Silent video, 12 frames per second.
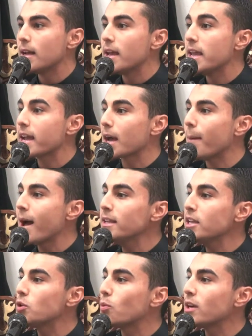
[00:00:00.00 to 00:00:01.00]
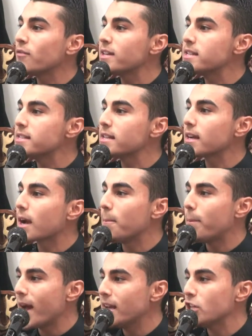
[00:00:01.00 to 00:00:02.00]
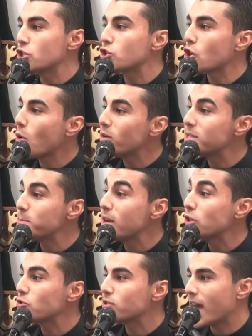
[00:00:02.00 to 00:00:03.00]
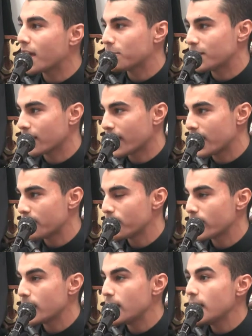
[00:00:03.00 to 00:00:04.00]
he commanded one of his companions to go and speak to Zuhair ibn al-Qayn.